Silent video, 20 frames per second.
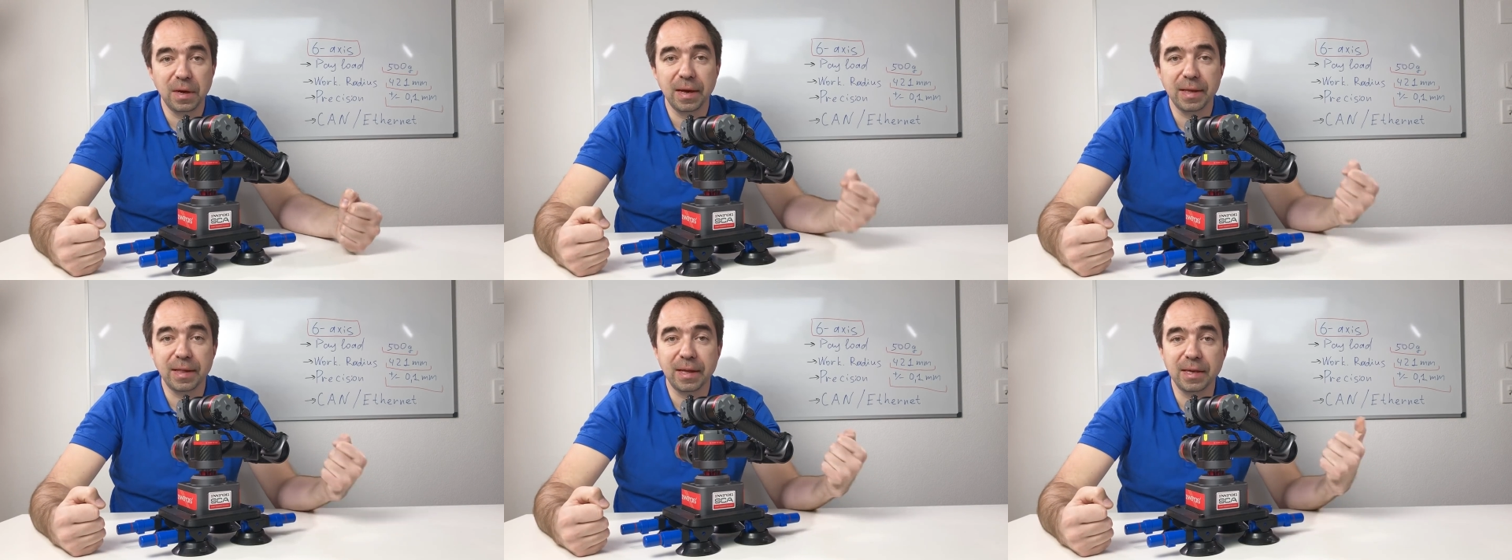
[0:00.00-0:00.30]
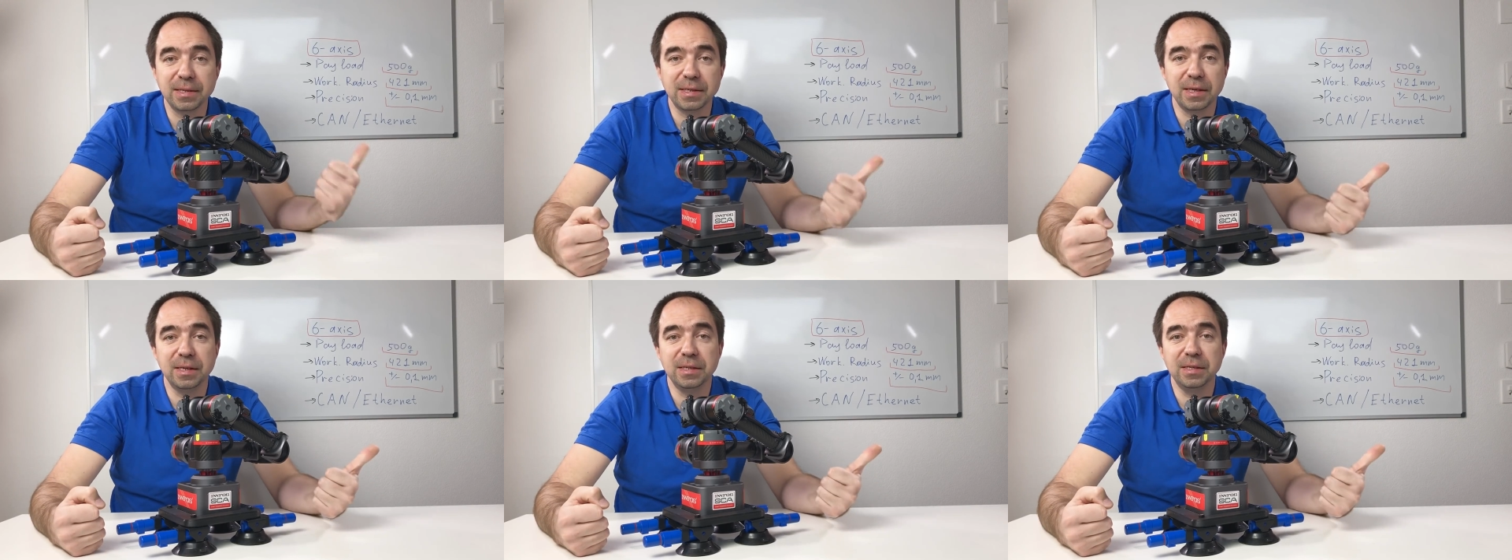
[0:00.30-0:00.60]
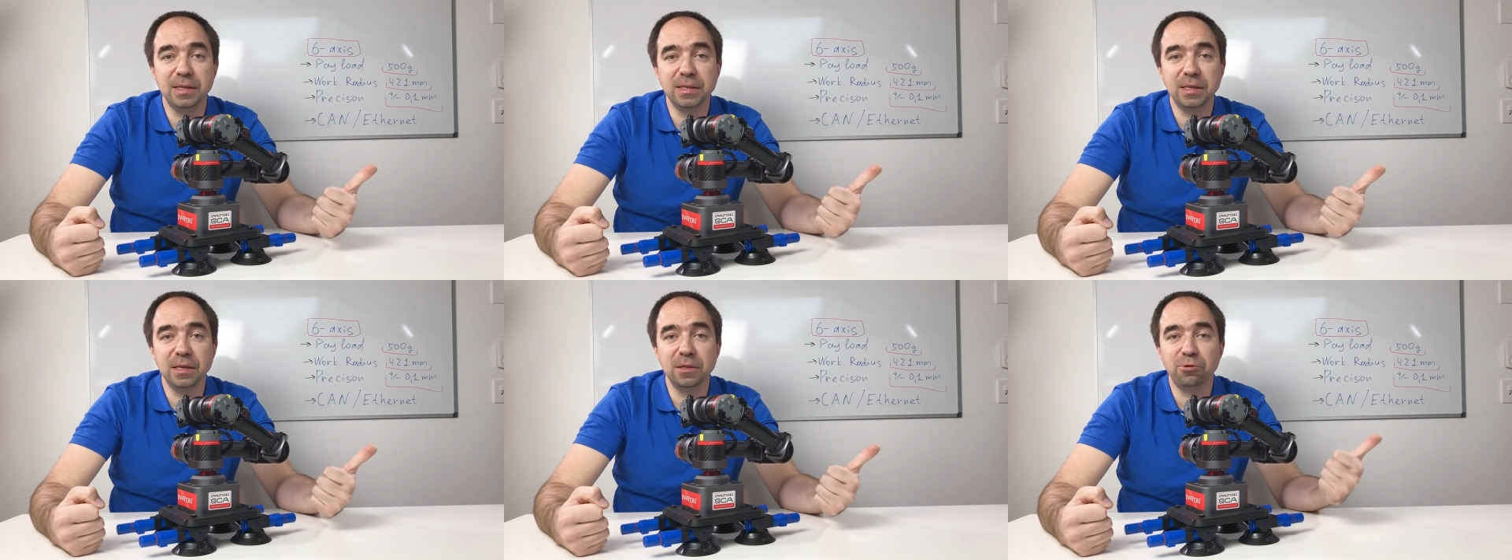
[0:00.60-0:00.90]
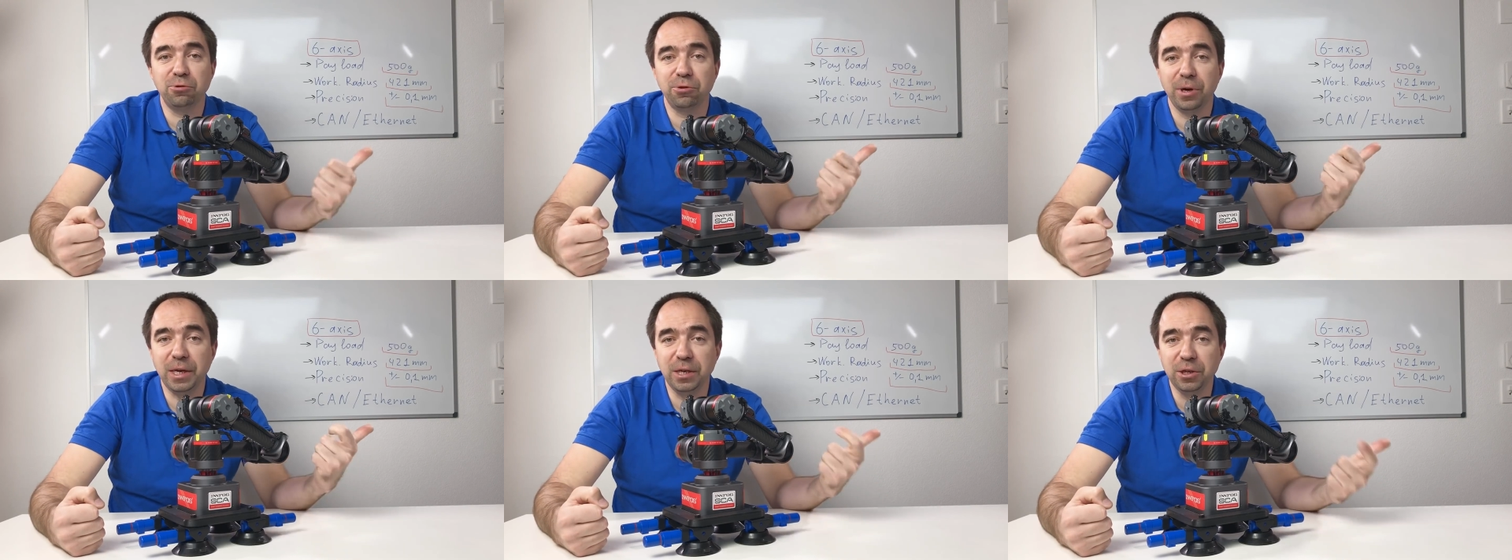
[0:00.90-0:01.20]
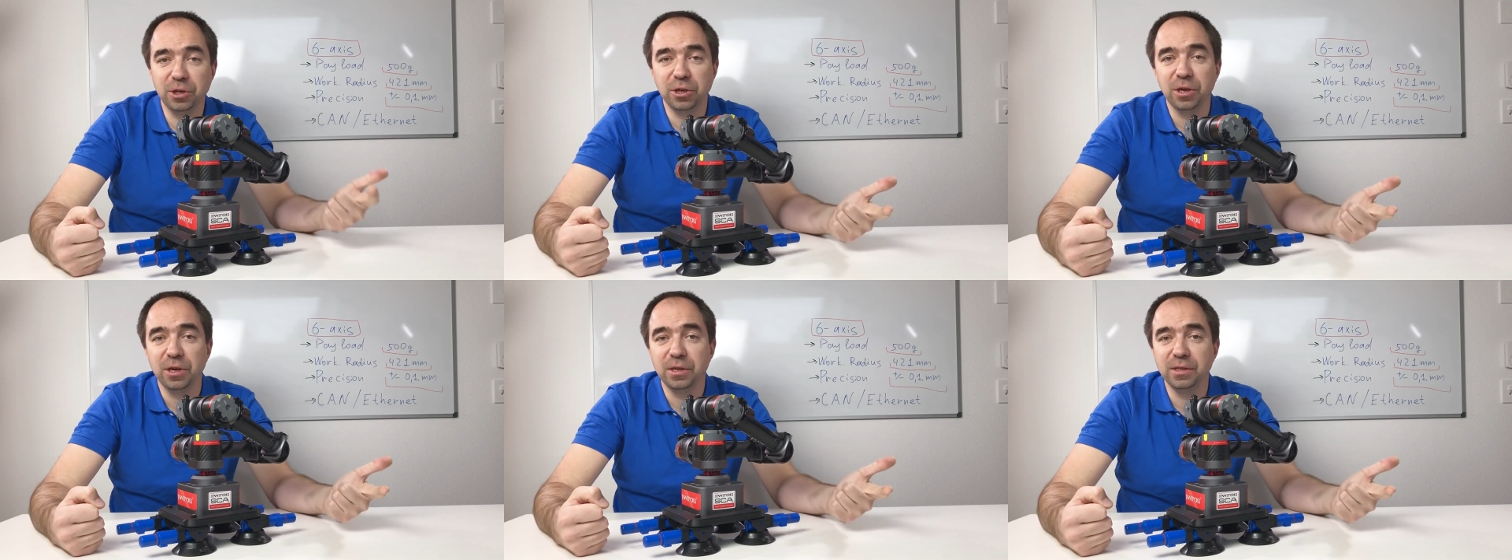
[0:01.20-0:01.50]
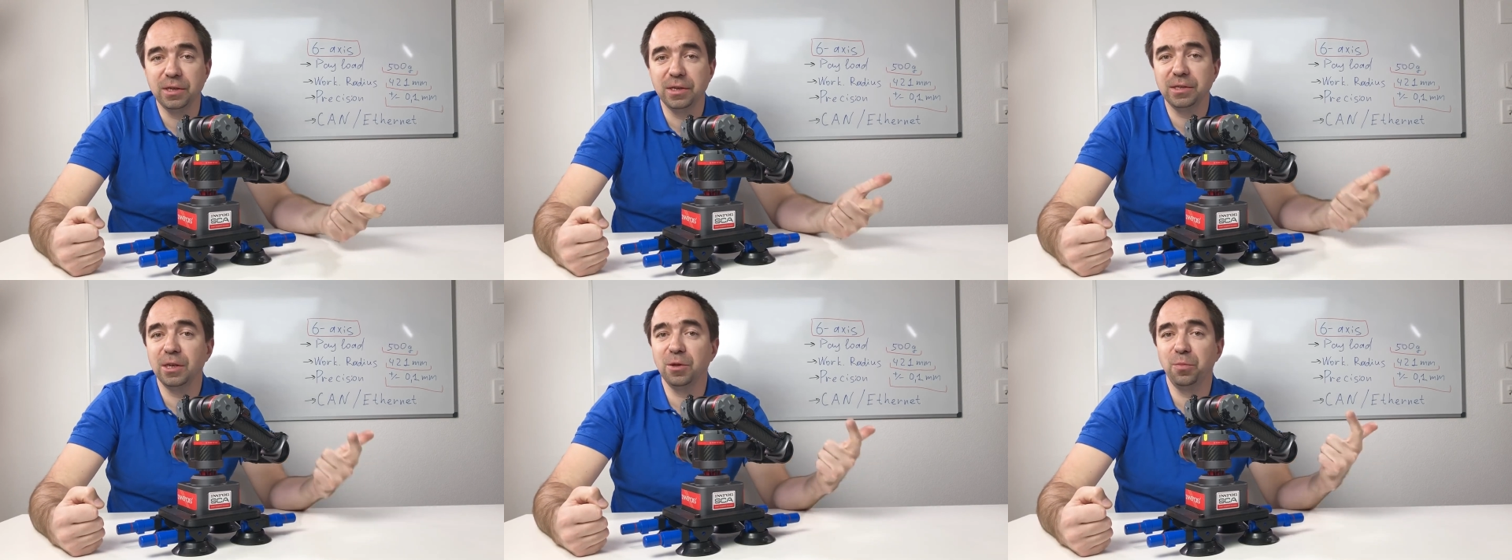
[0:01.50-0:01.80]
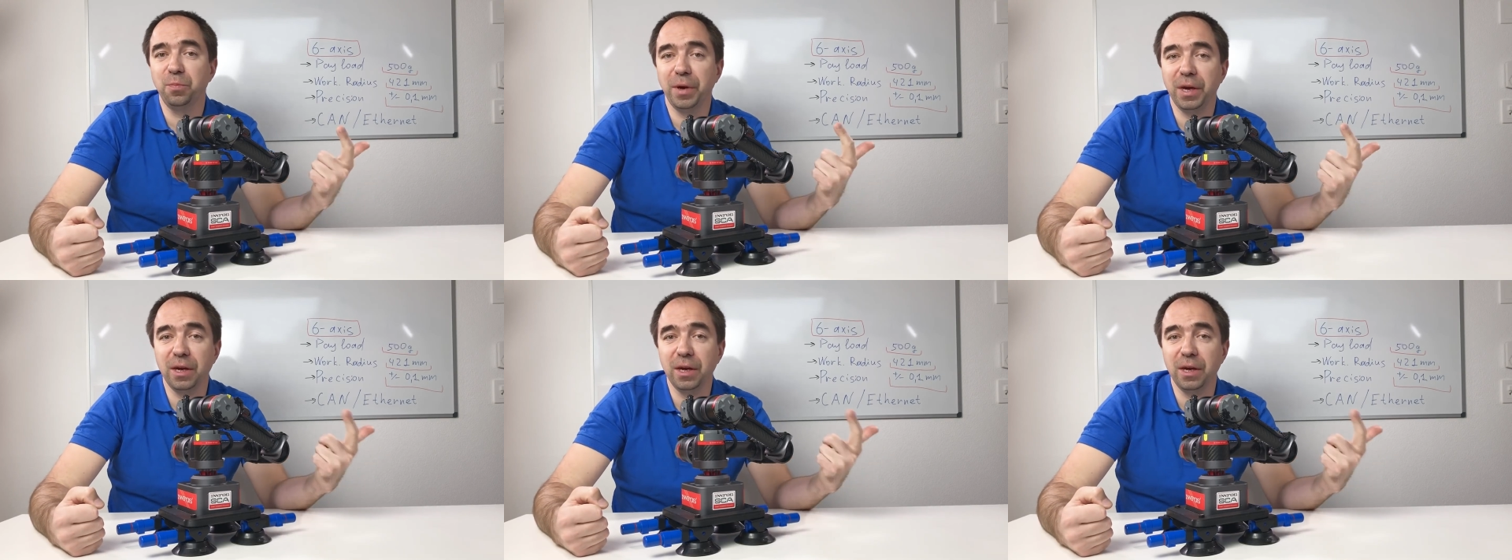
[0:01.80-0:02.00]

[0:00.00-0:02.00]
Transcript: It has a decent range, decent